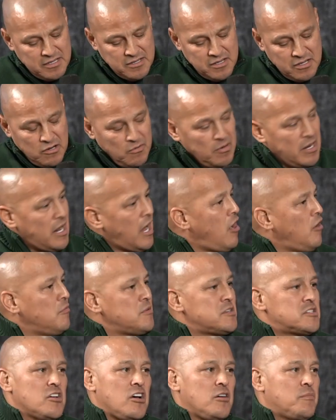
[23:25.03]
you know what? I
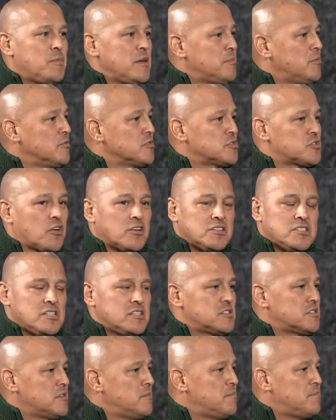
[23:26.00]
always tell people, sergeant
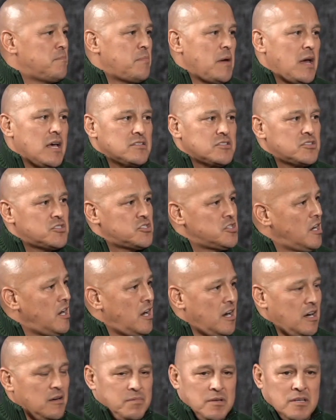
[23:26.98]
is the best
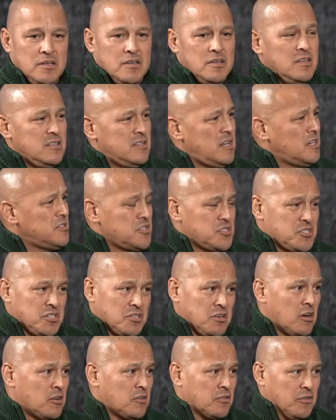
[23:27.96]
job, not just in
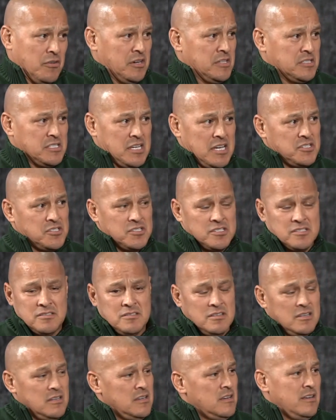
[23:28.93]
our organization,
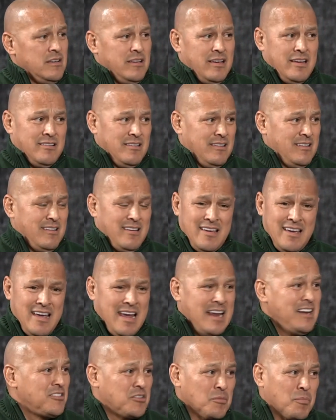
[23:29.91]
in
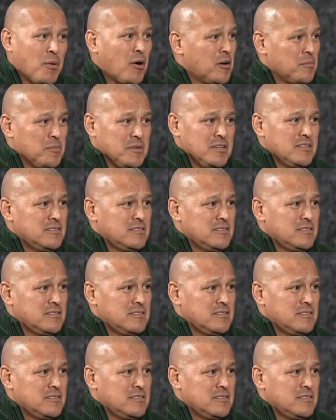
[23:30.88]
any department.